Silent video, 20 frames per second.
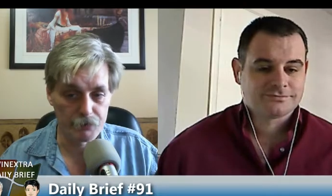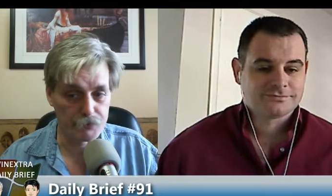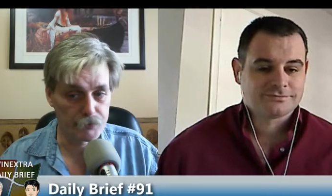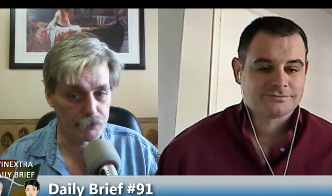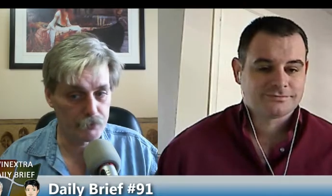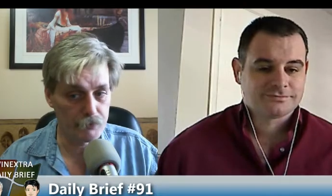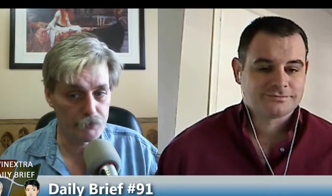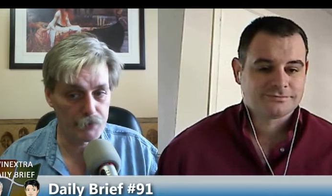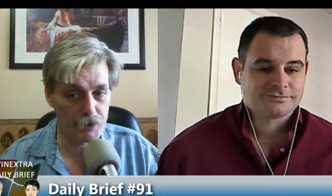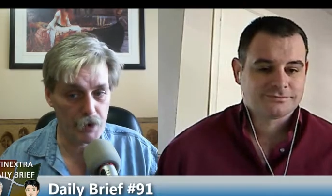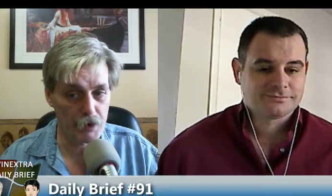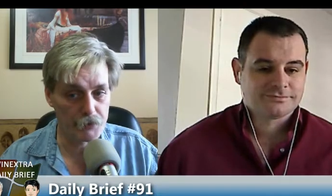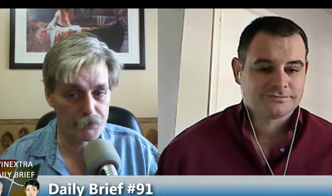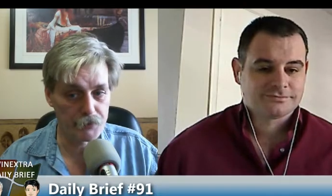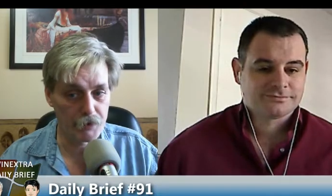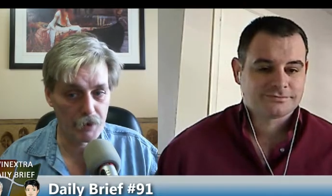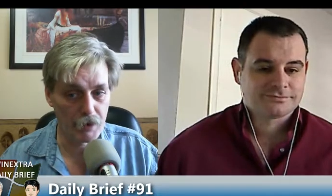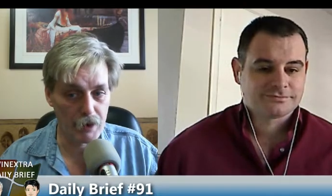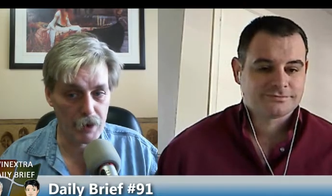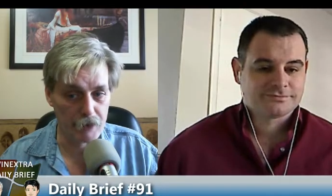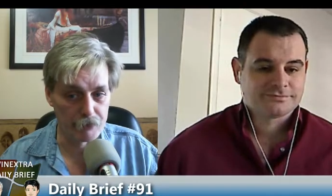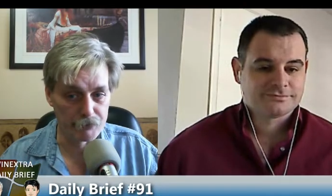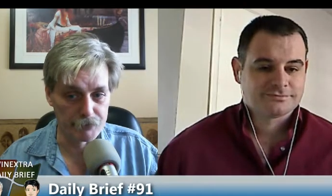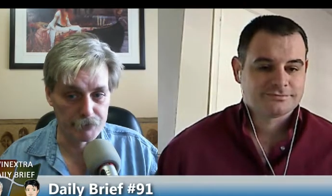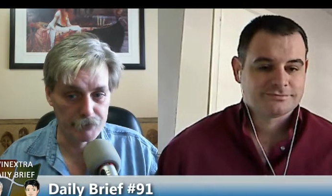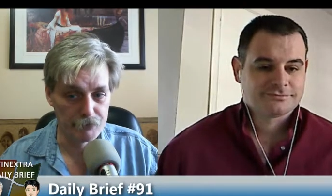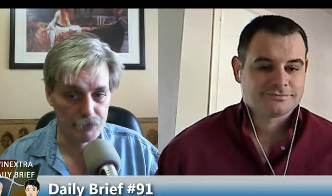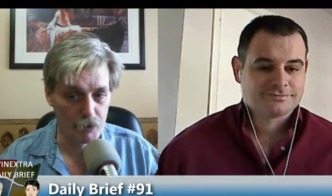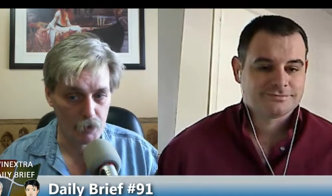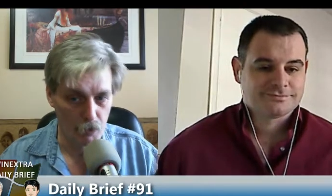Speaker 1: 2011.
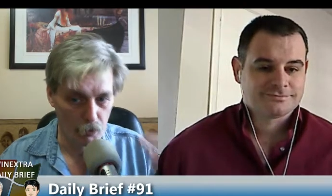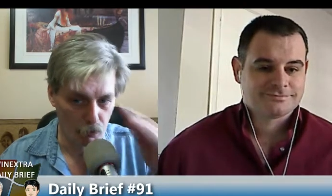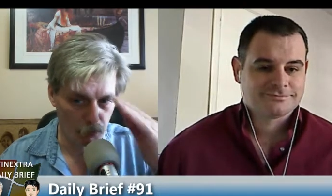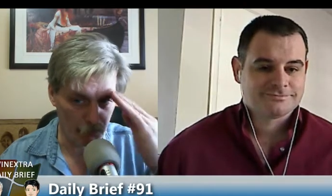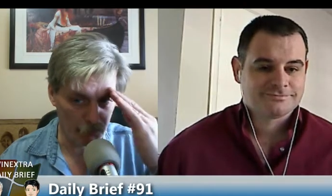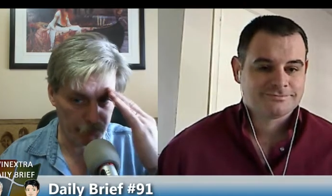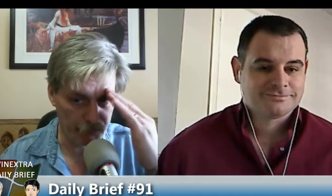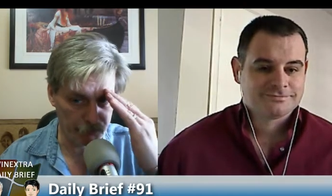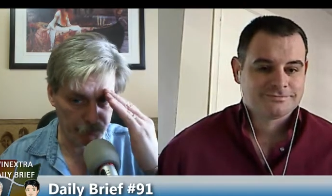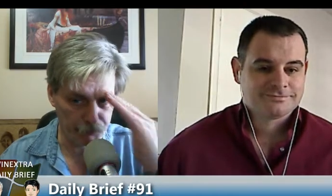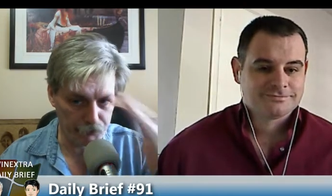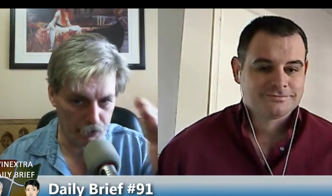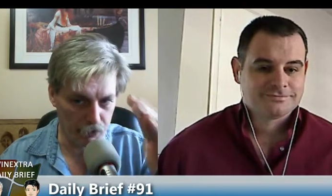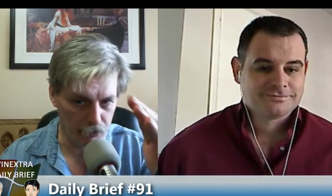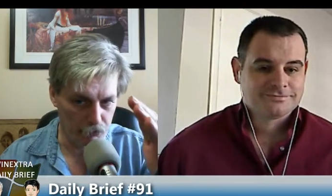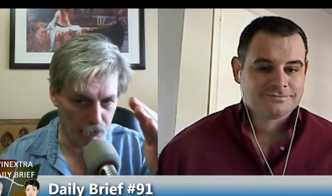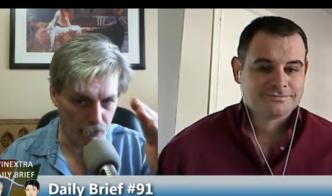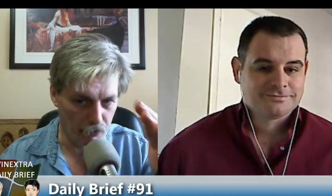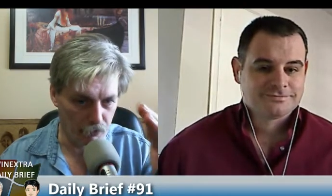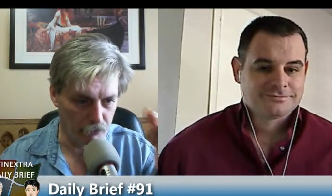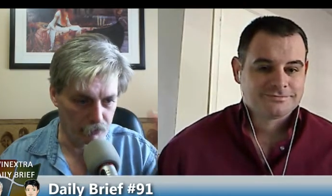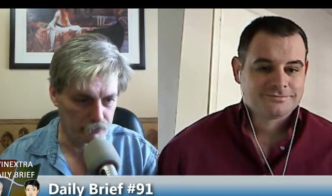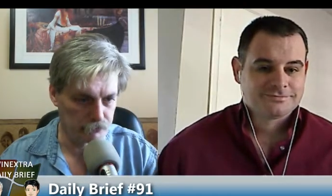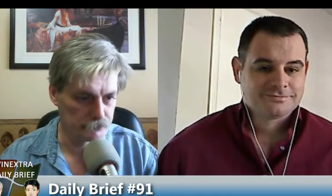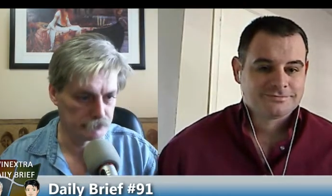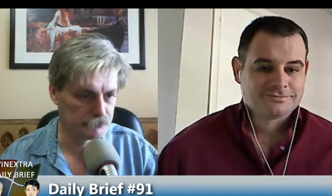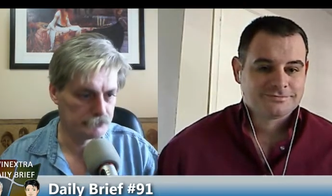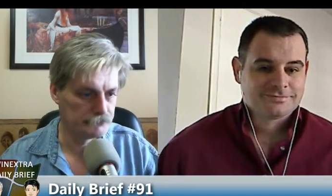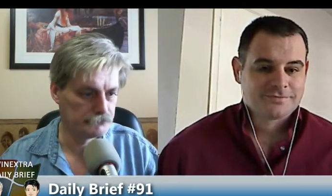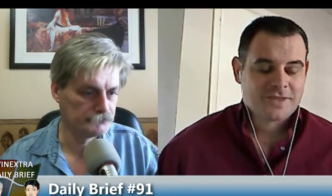We'll see you tomorrow.
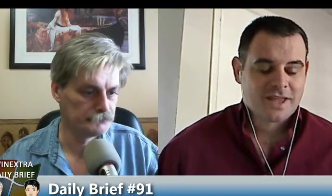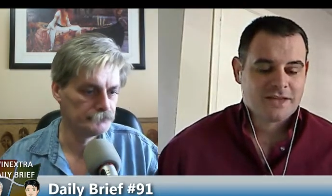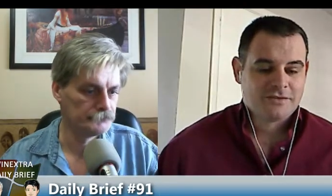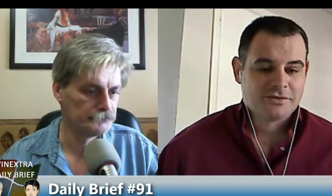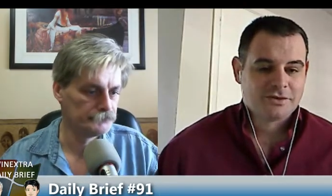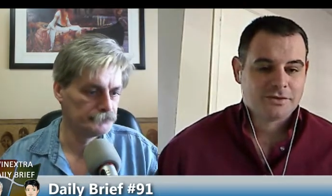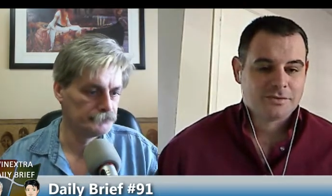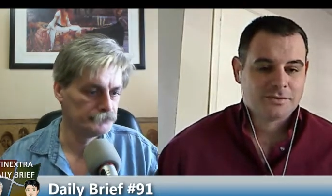Have a good one,